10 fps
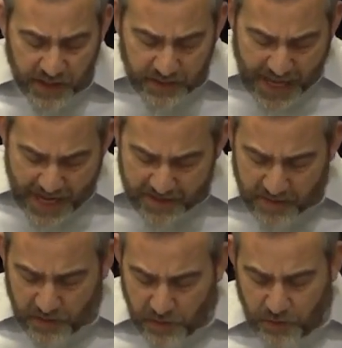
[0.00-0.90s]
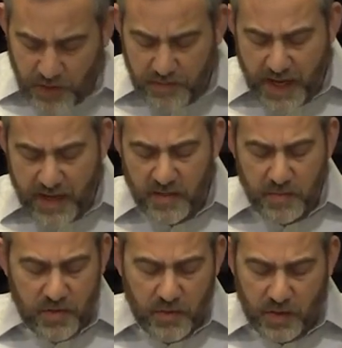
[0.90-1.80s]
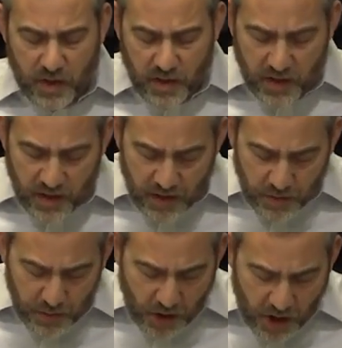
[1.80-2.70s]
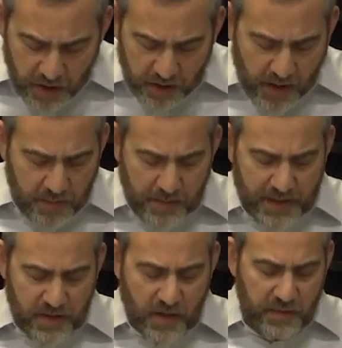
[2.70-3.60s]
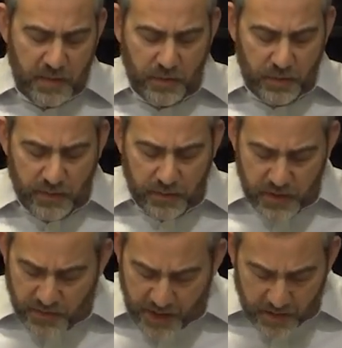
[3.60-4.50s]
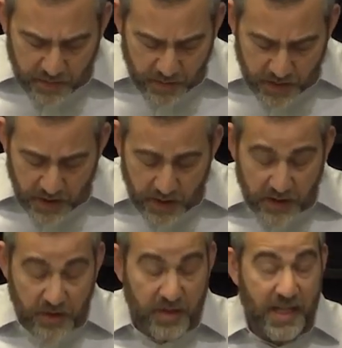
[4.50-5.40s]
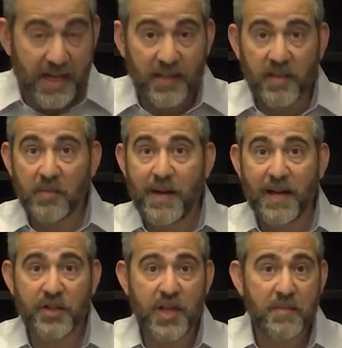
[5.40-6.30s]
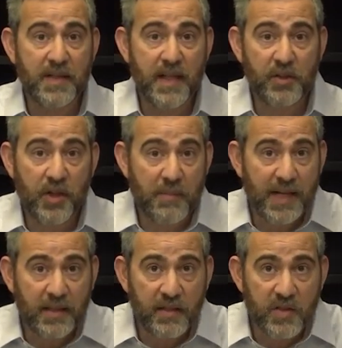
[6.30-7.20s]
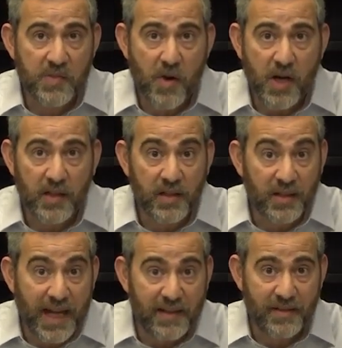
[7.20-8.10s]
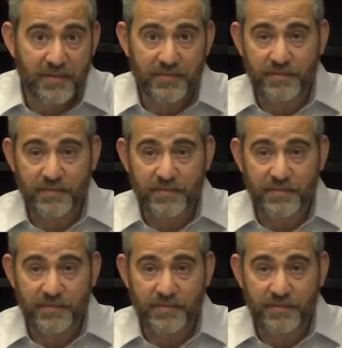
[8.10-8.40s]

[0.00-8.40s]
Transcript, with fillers: Lahatzel Yehudi Be'es Mitzuka, Ulahoyer Lebe Matzavim Yehudim Meshvelim just like a little pach shemen, that you can make a little spark, a little light.